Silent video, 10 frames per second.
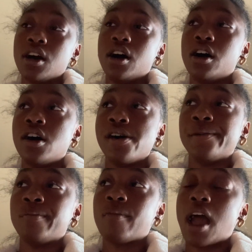
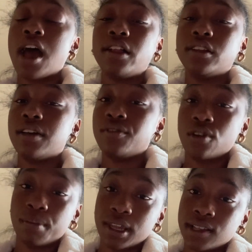I love you
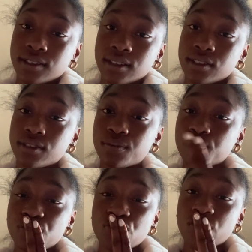to pieces,
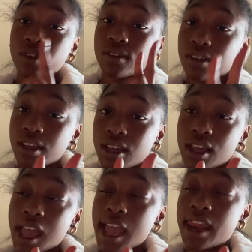
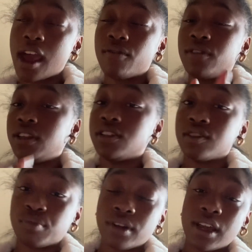and I really
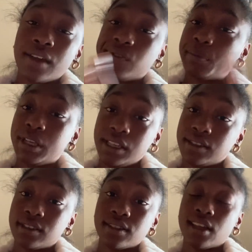just pray for
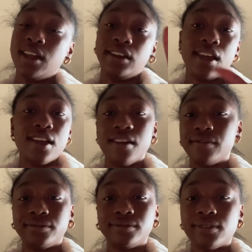peace and
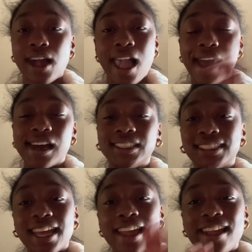love.
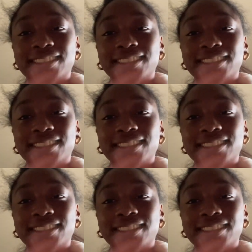Ashe.